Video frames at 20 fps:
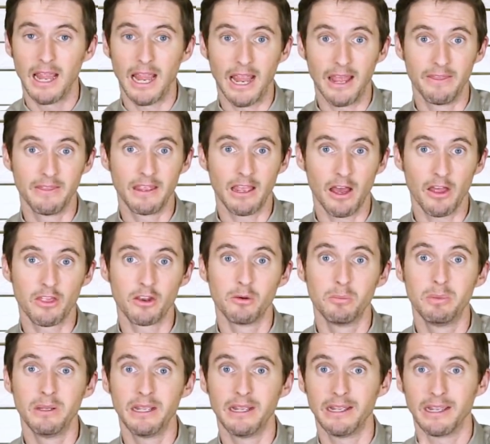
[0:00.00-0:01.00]
and the other
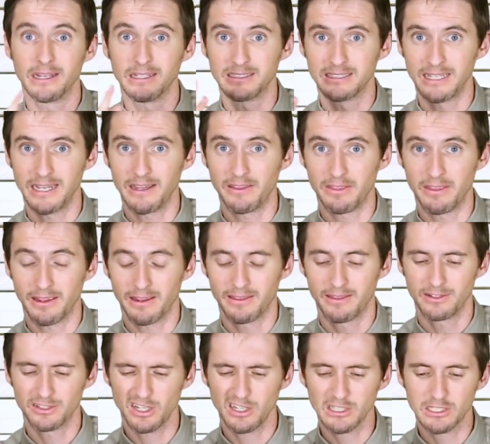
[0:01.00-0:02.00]
being Axanthic.
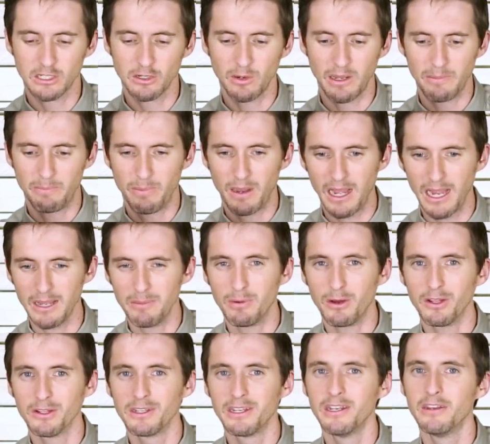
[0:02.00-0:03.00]
There's also a
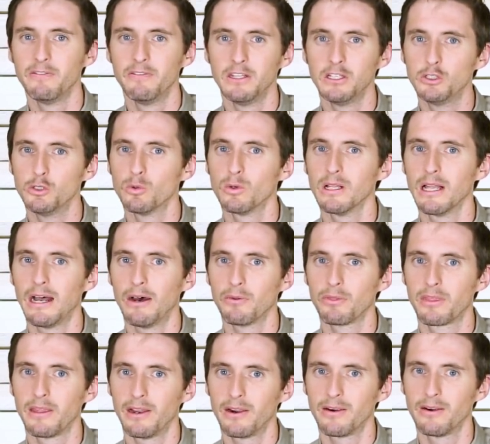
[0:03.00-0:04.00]
piebald individual
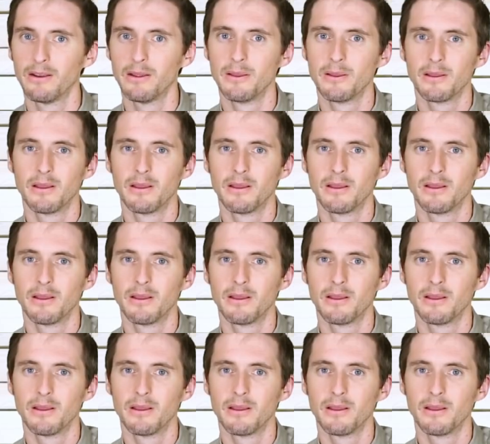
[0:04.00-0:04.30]
out there,